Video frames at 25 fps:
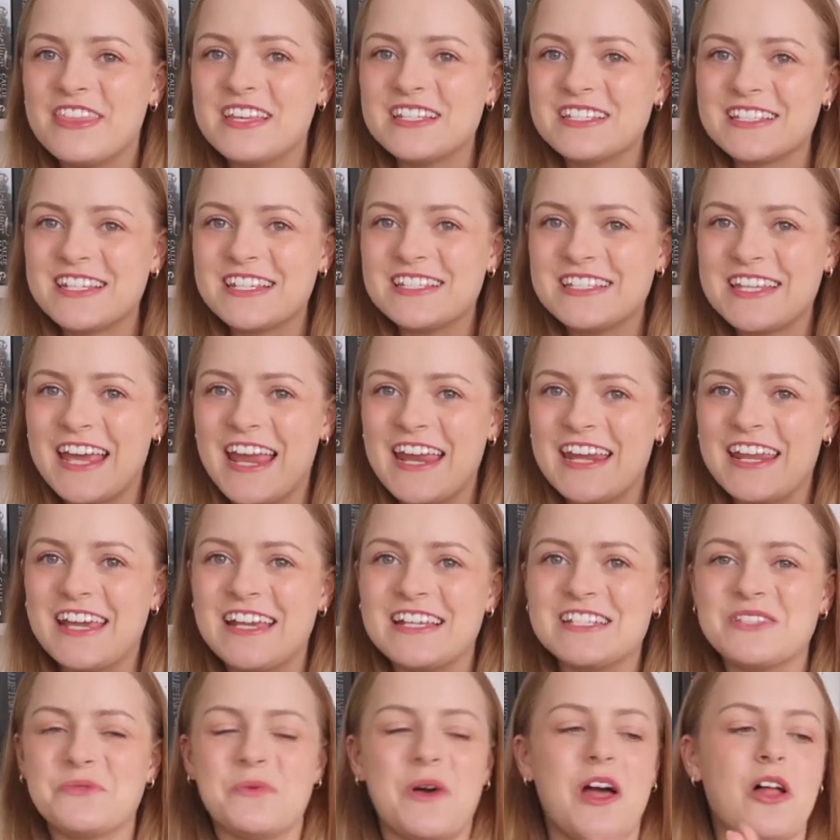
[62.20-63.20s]
this container
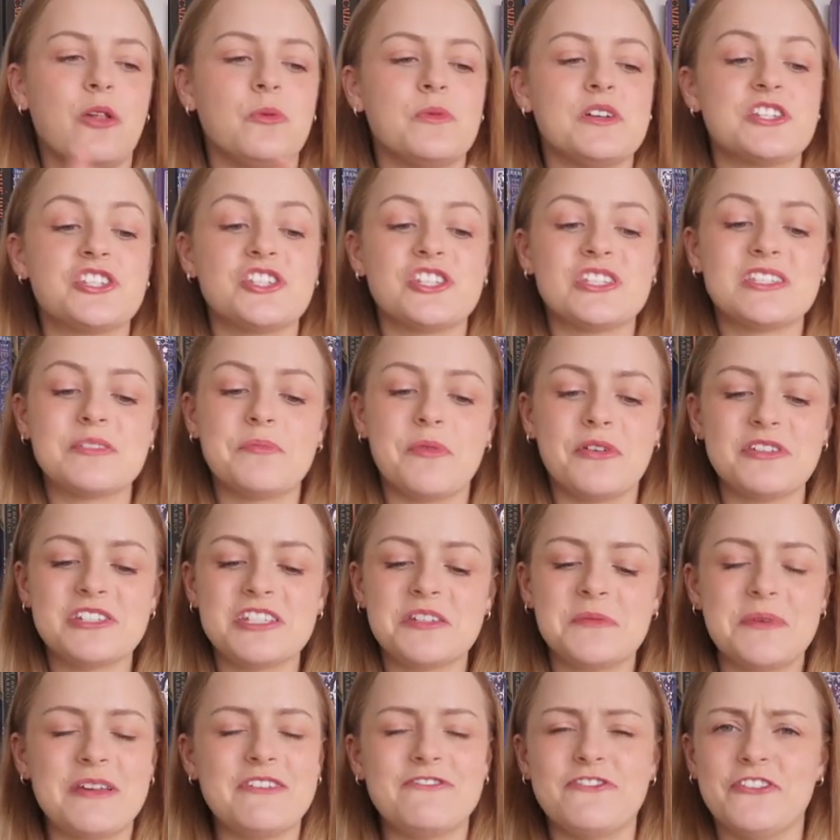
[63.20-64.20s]
as well, which is supposed
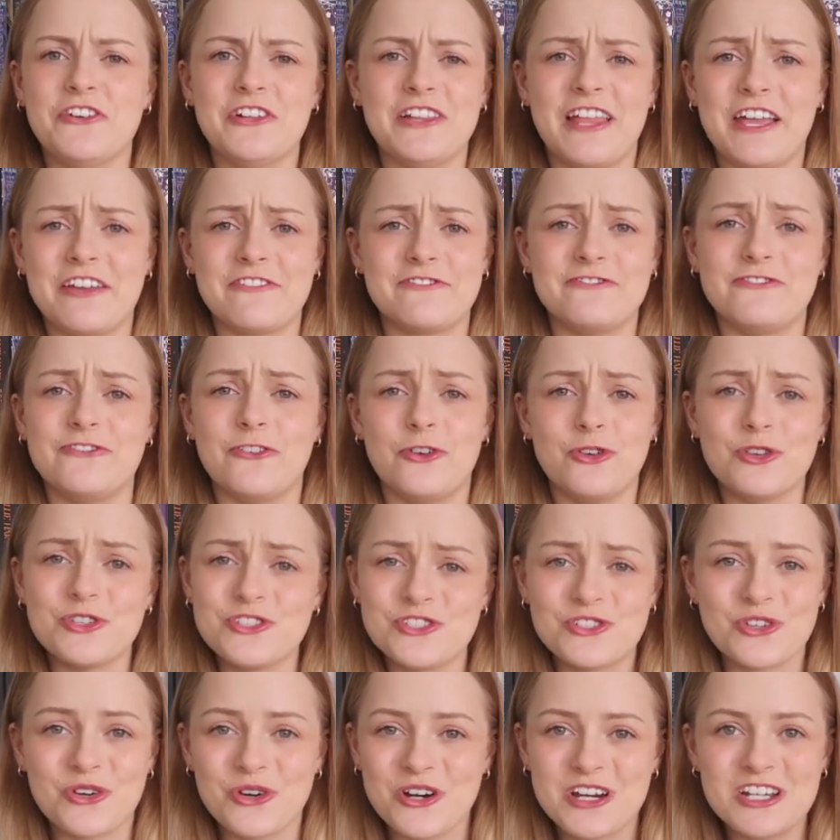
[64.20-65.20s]
to be for like food
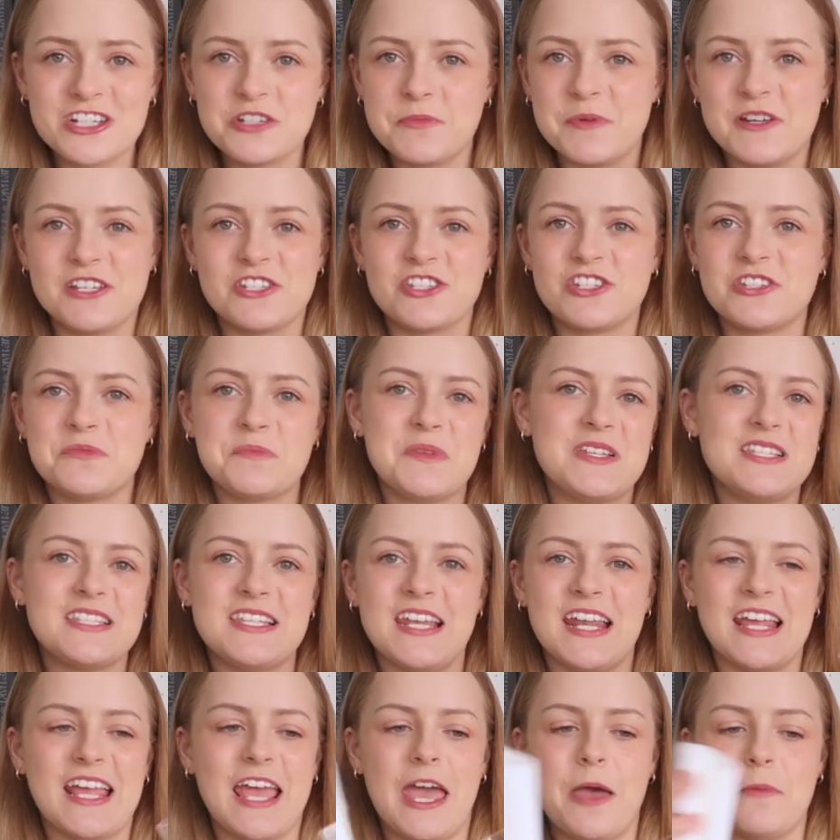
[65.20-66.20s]
storage, but it's just been
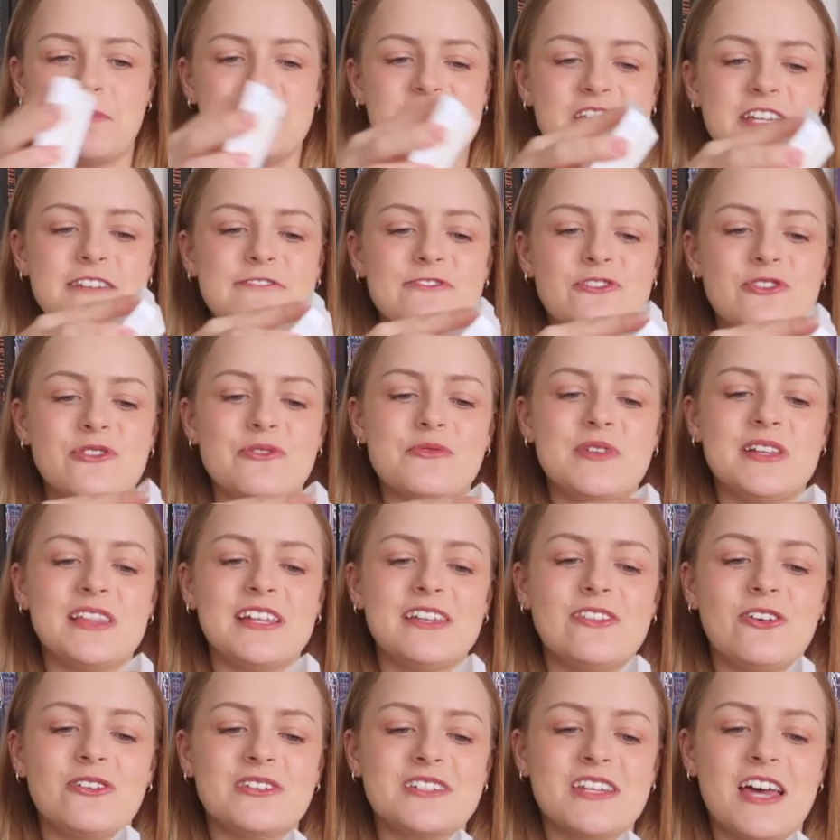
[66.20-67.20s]
sitting empty for a really
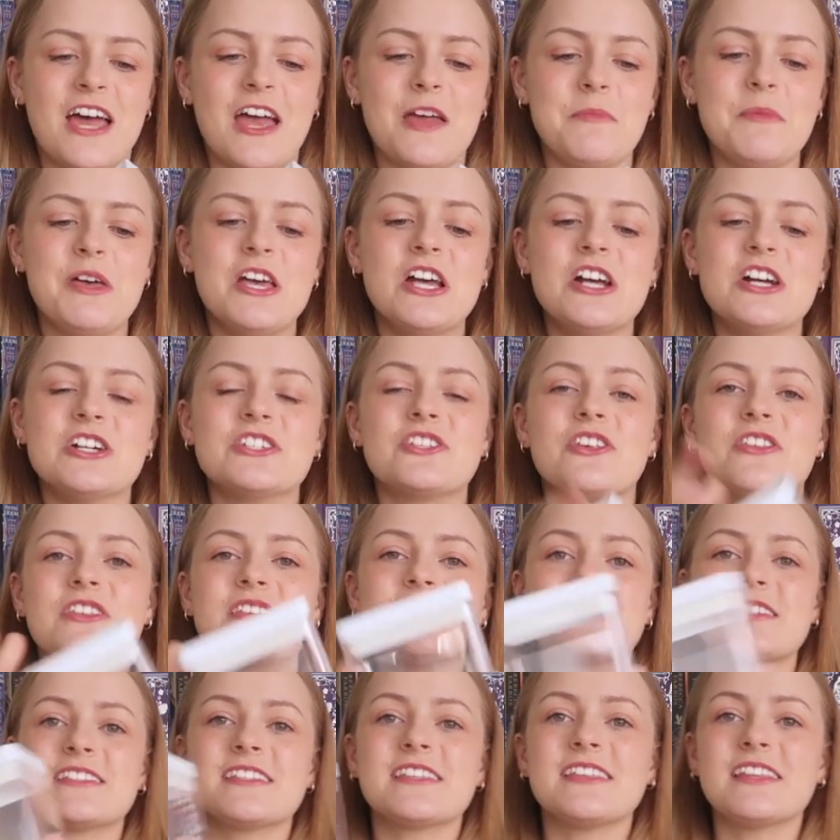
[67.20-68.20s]
long time. So
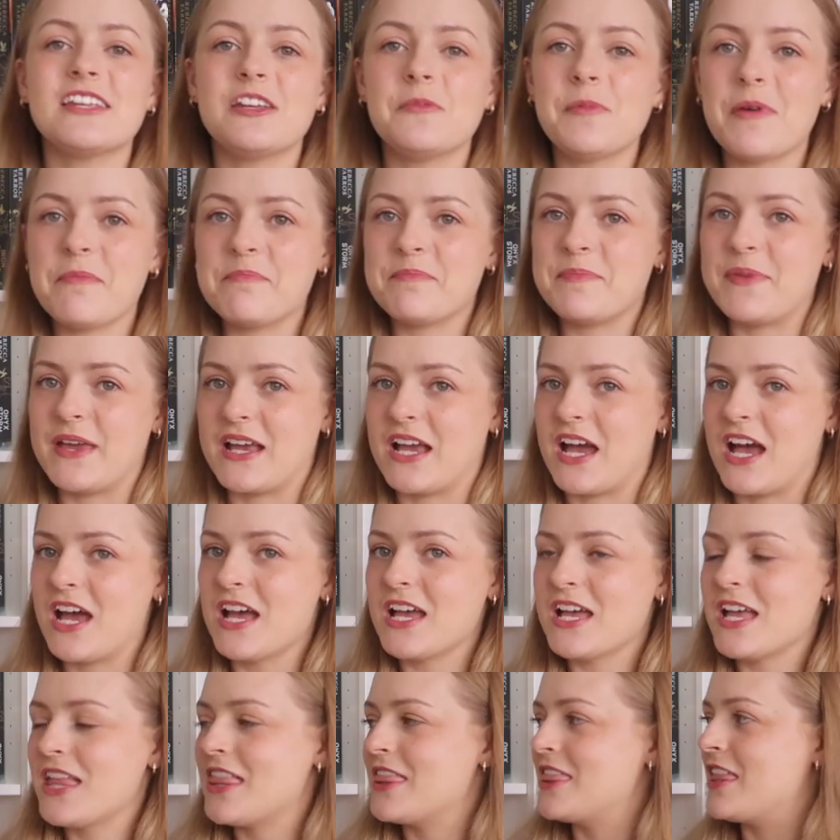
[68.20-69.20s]
this is a little bit
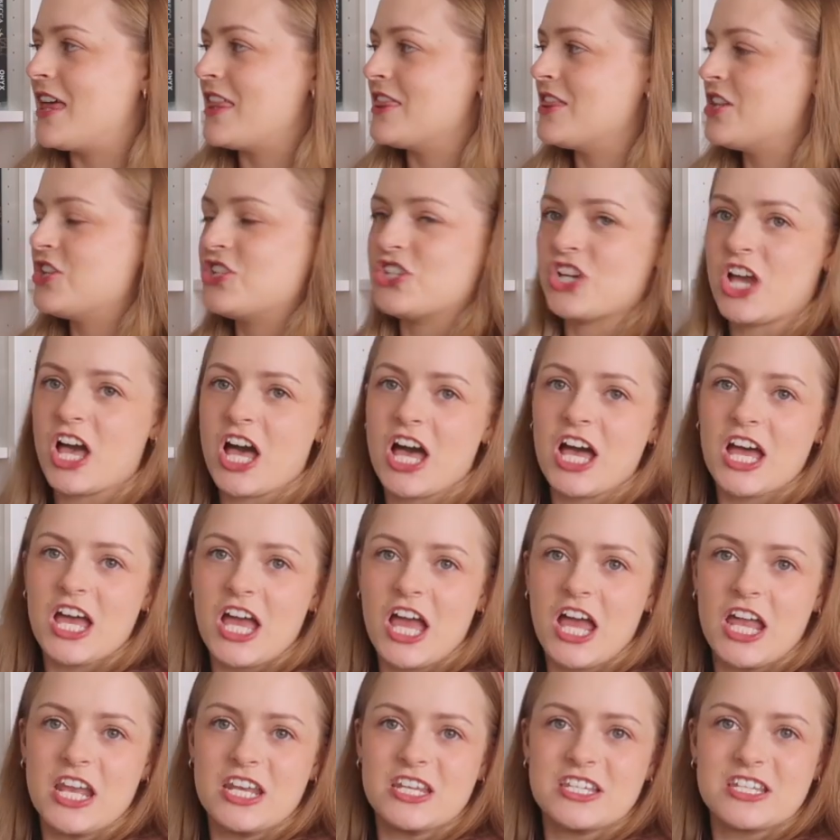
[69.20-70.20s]
bigger than the jar,
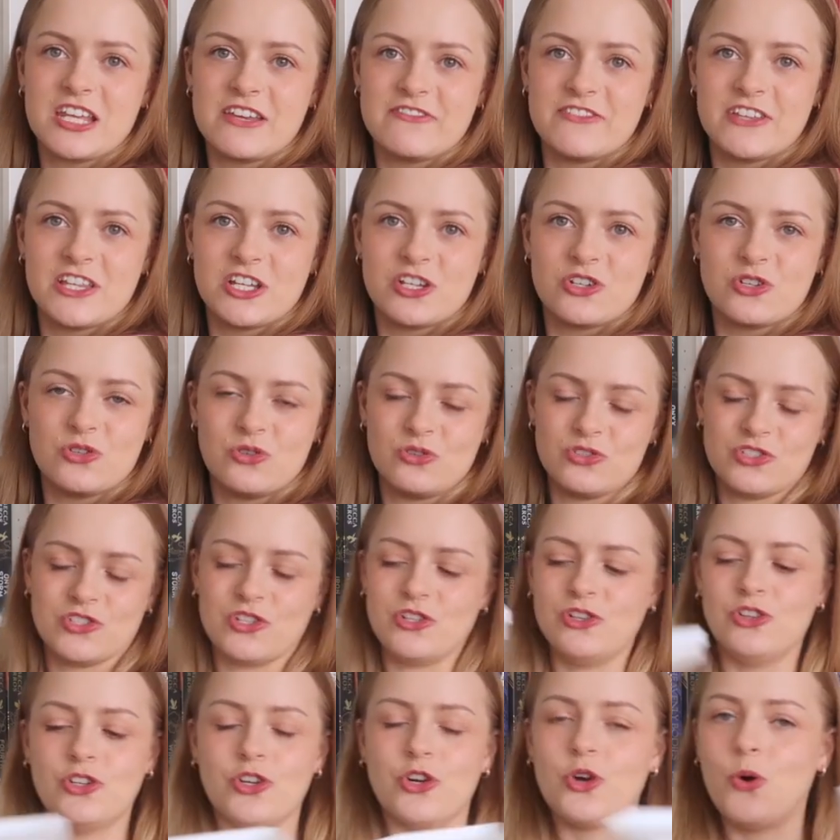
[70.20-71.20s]
and I feel like it could also
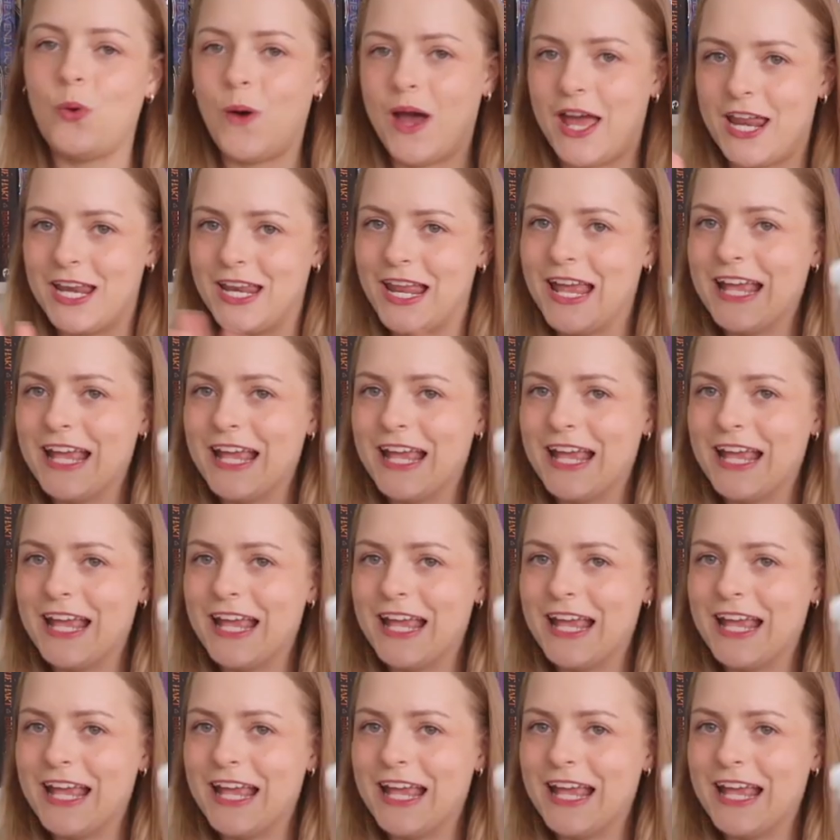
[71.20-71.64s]
look quite